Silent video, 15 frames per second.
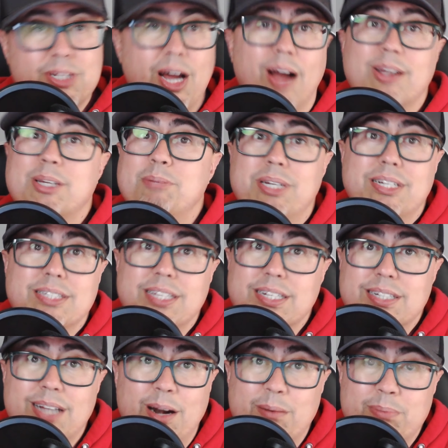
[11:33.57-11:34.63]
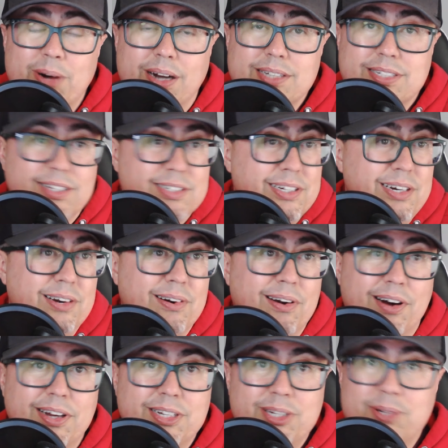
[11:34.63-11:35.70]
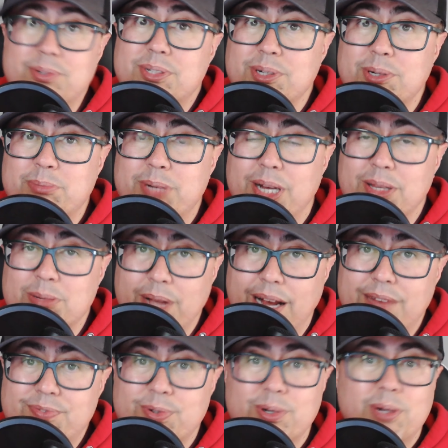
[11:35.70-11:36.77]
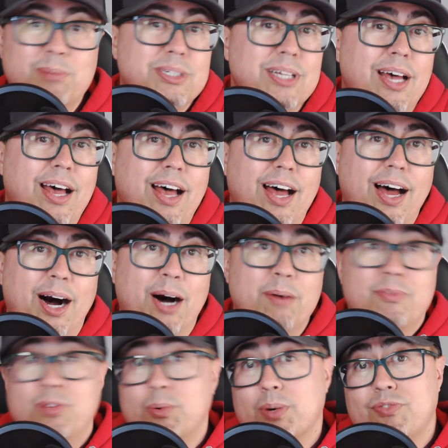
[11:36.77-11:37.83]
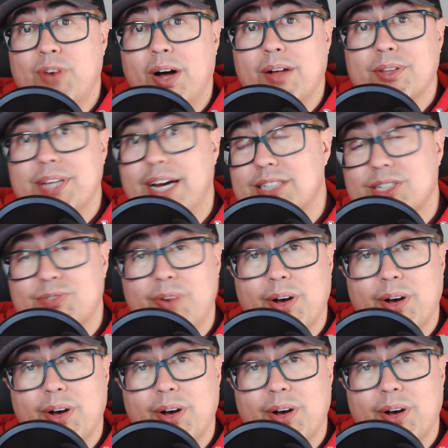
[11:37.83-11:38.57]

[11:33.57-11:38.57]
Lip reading: documenting the entire process here on YouTube and other platforms. If you want to follow that, just